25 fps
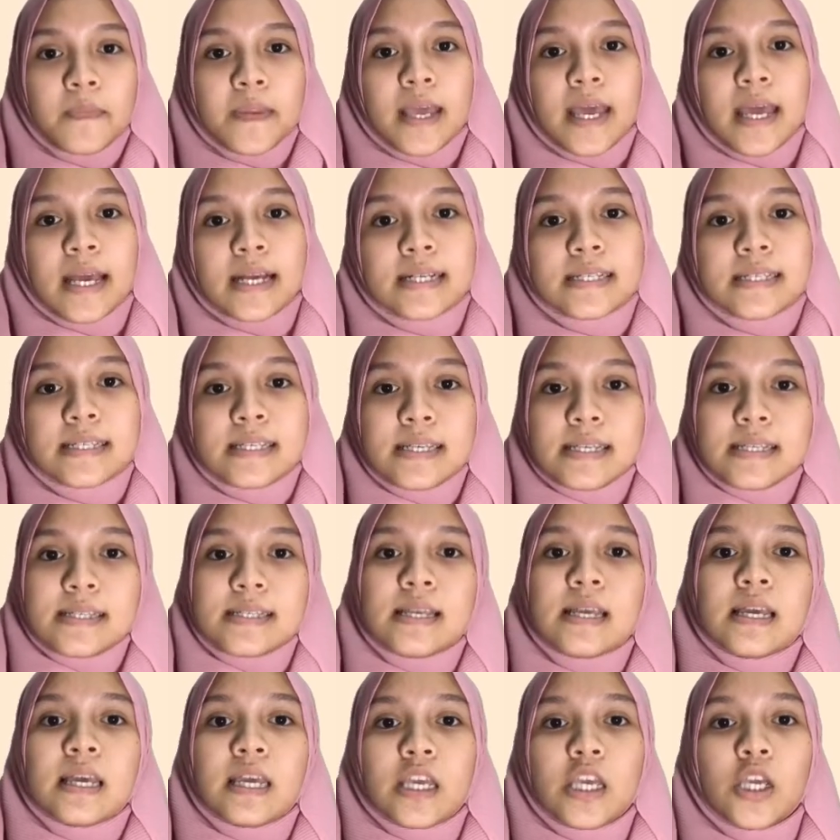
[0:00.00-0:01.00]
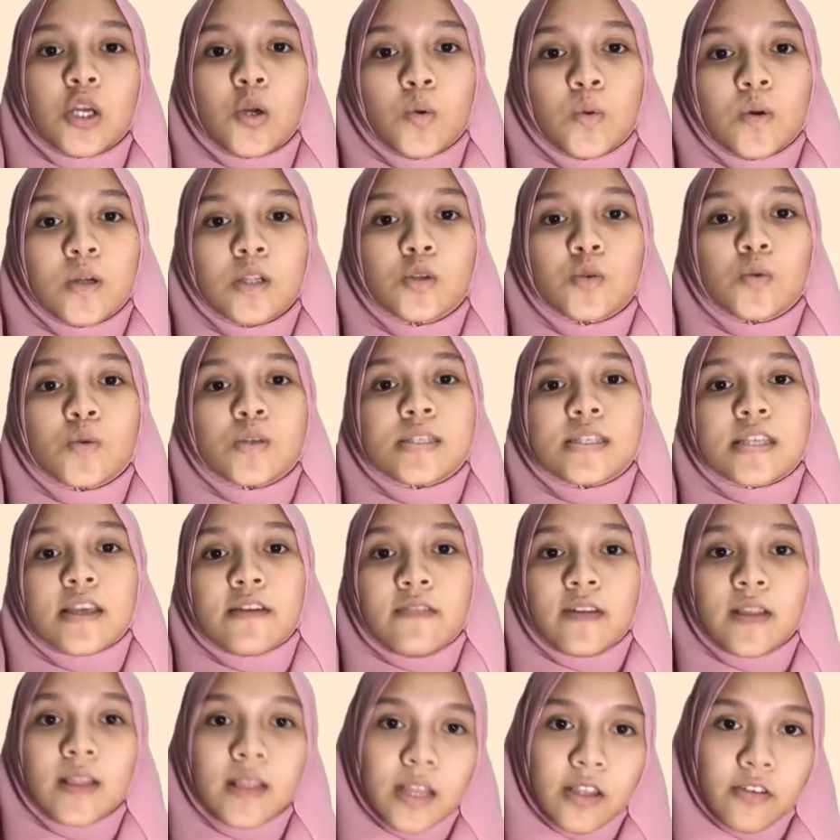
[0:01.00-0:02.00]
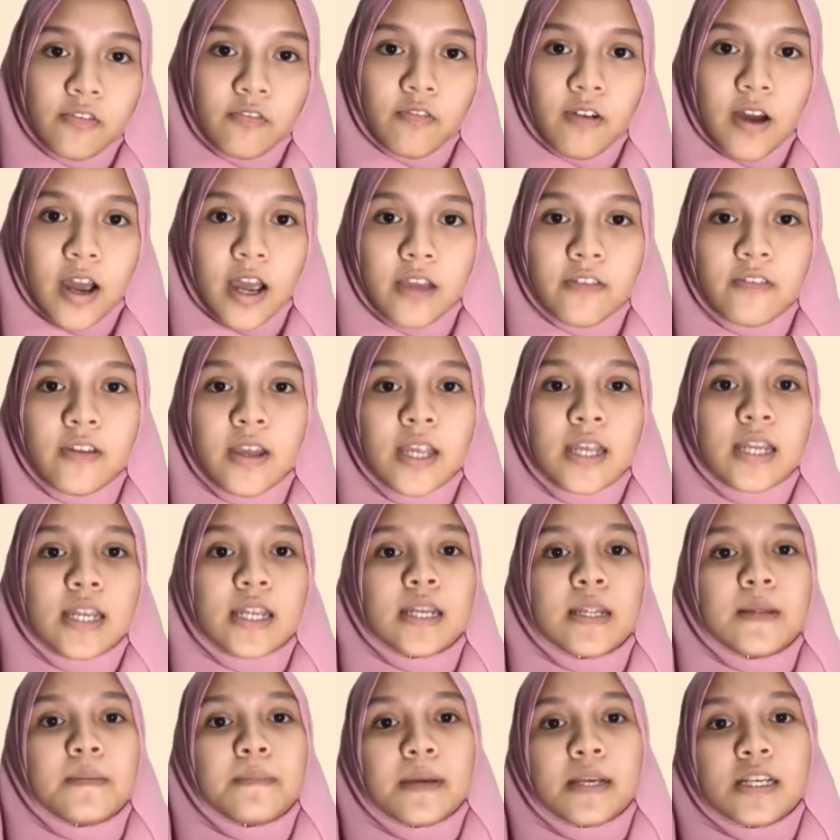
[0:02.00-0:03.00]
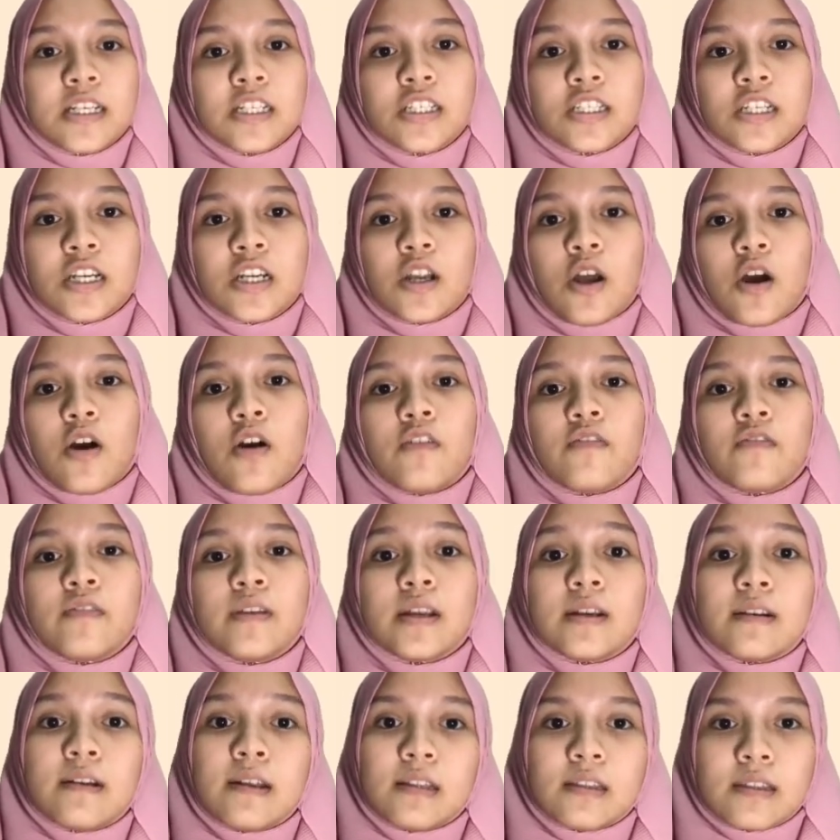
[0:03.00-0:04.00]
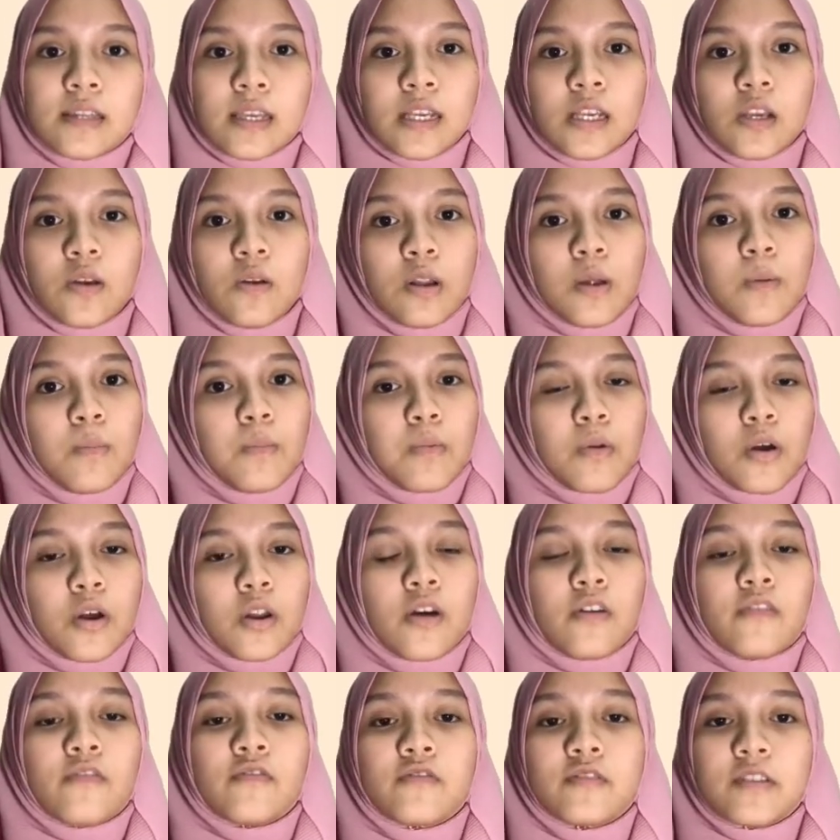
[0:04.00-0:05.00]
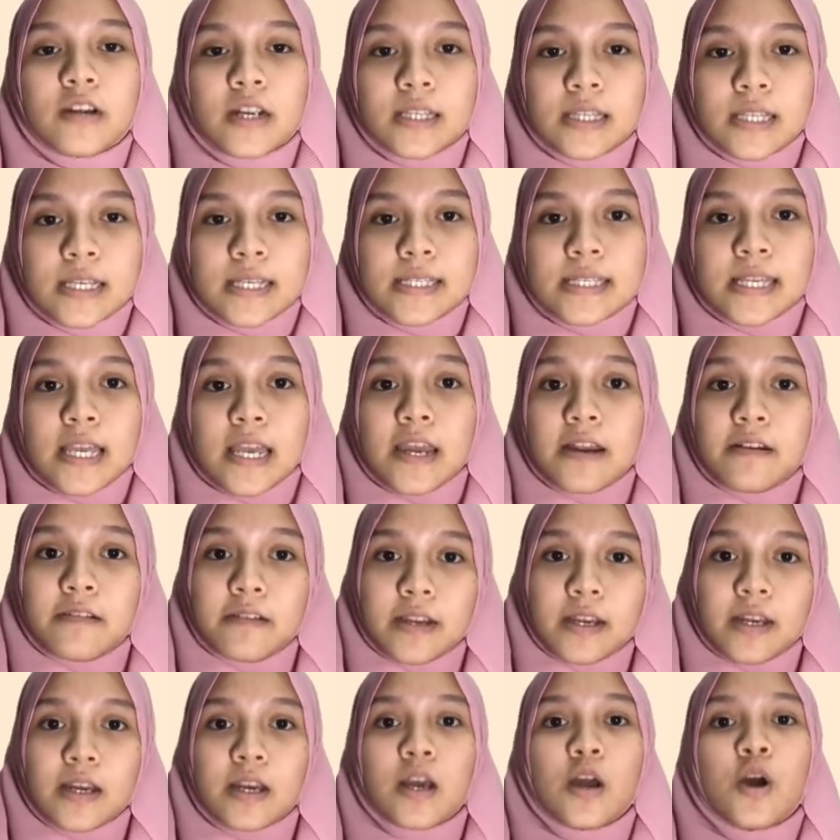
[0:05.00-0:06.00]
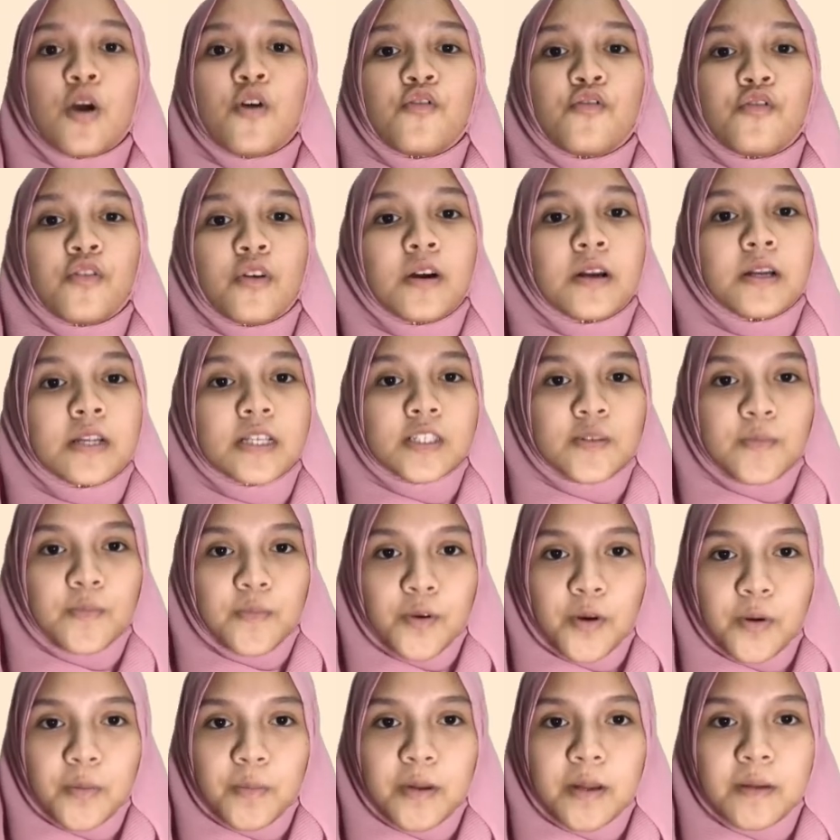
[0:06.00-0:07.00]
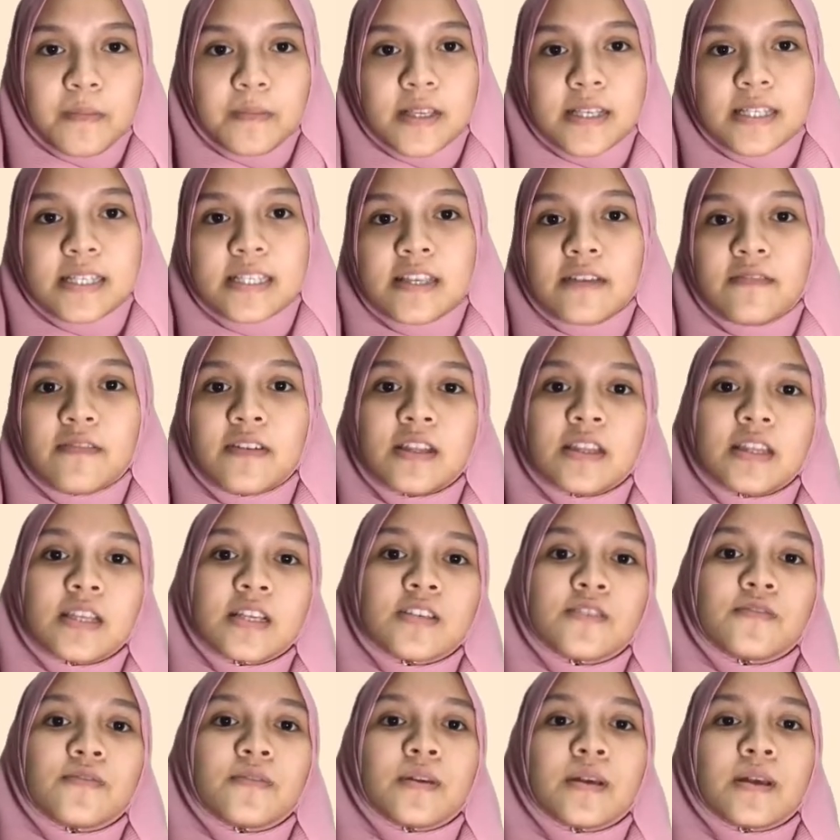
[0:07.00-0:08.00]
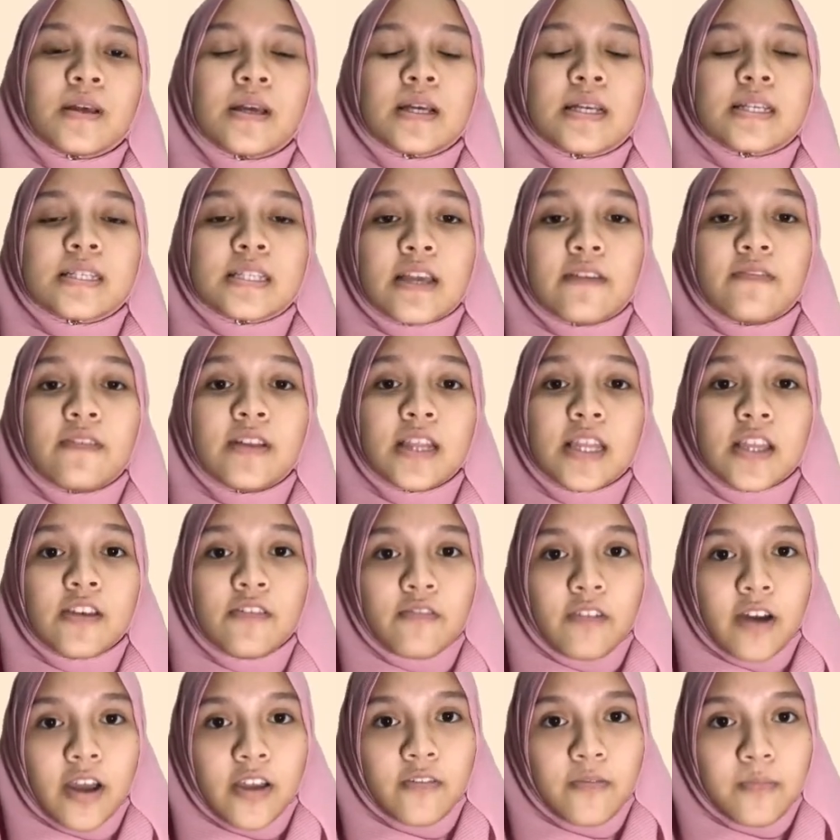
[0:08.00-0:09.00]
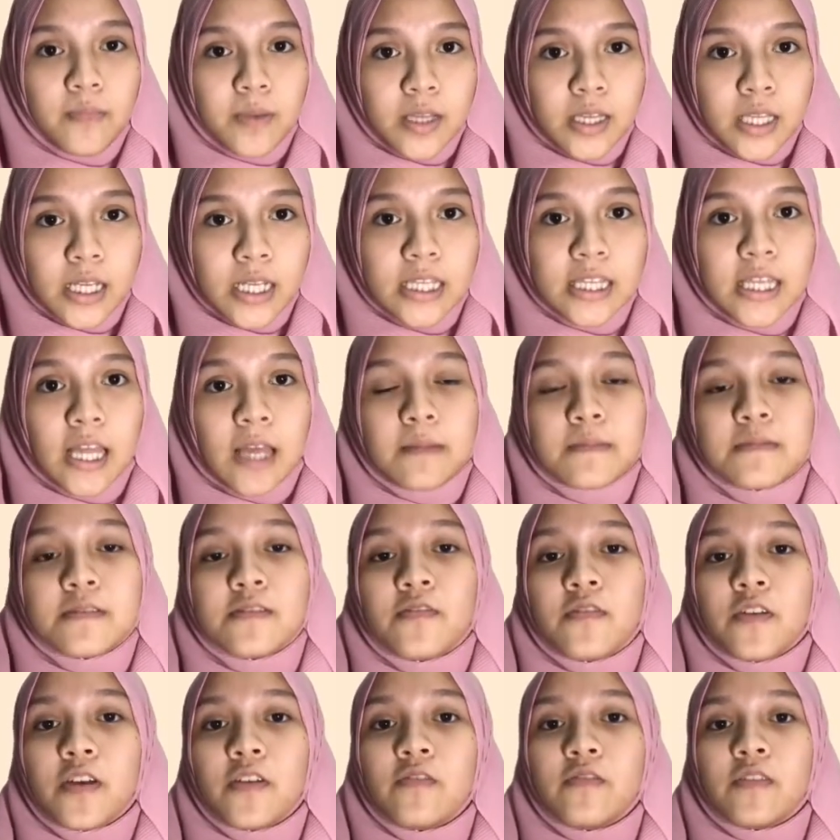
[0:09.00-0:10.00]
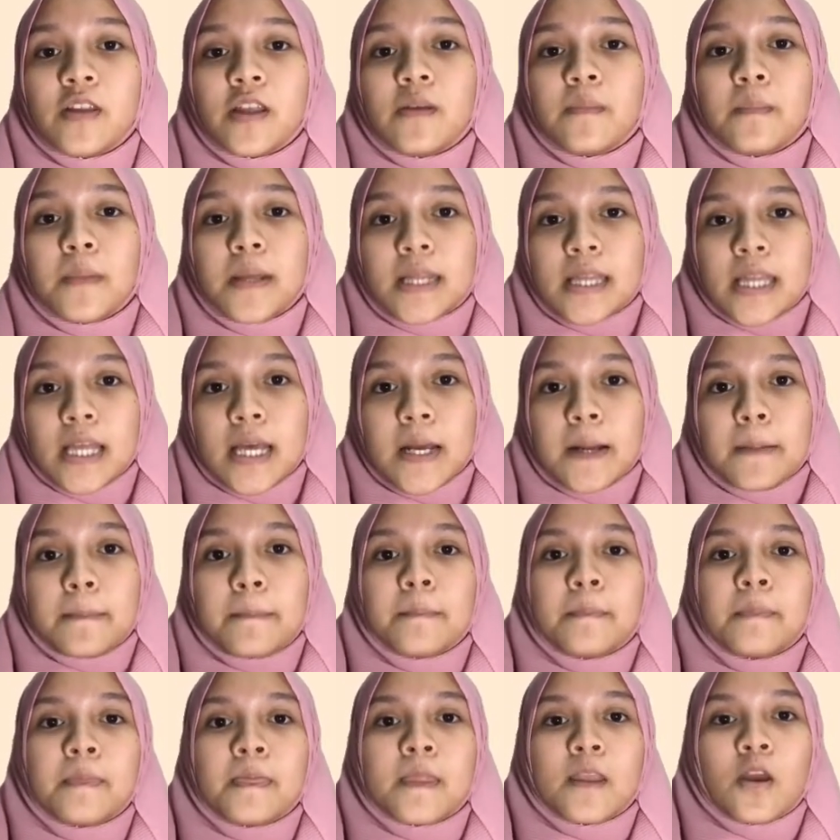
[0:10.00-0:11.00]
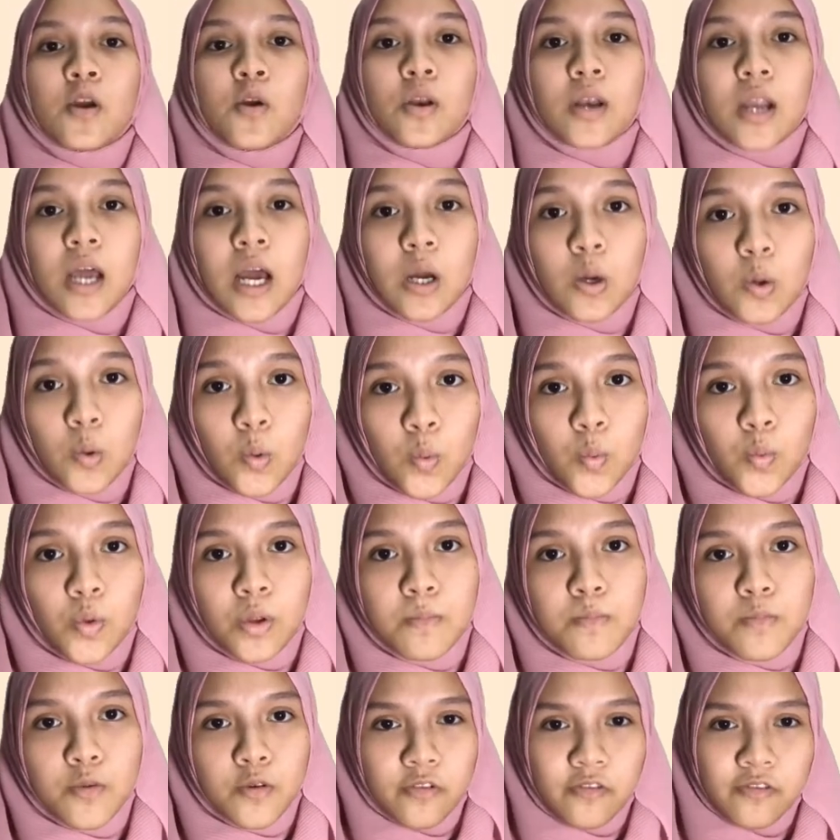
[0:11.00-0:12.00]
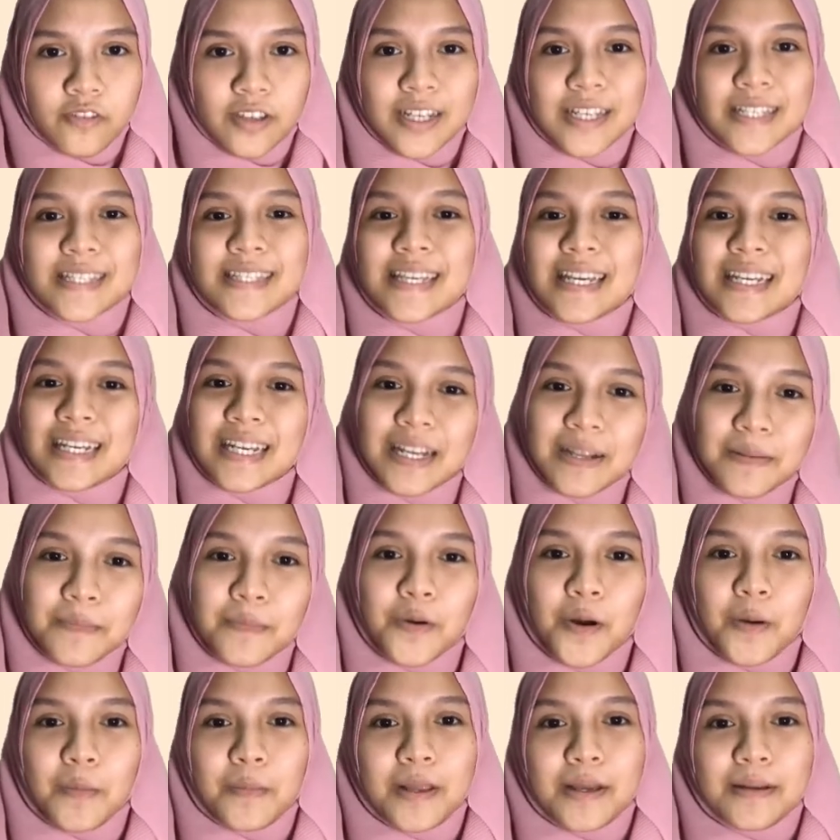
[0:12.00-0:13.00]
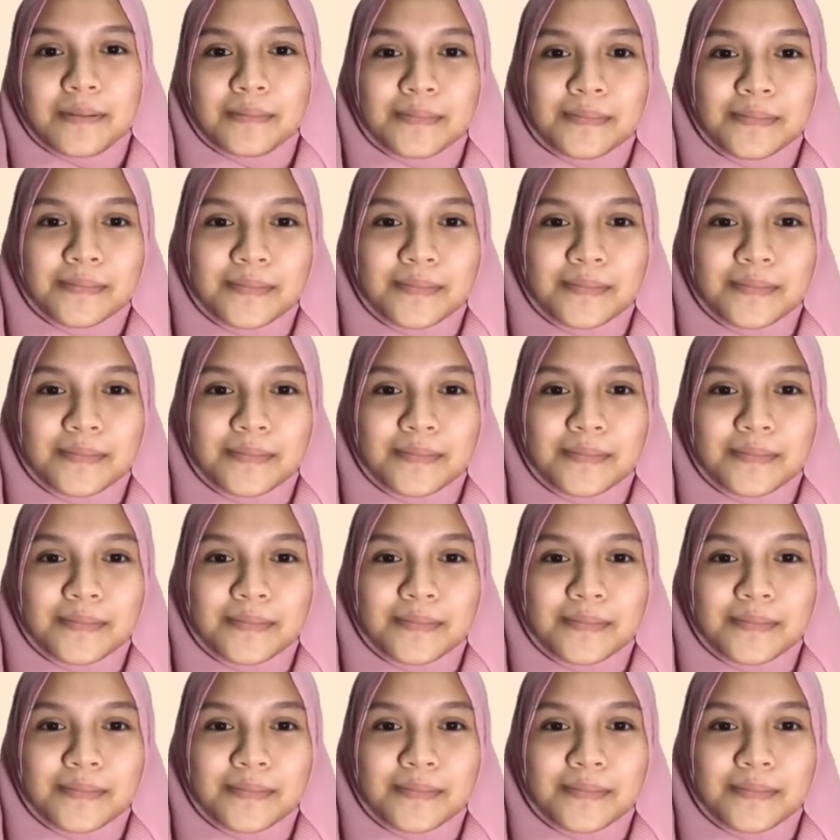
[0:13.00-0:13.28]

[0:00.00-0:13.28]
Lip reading: X is equal to 75. The dimension of the rectangular plot of greatest area for this problem is 75 meter times 50 meter. Now we move to the second problem.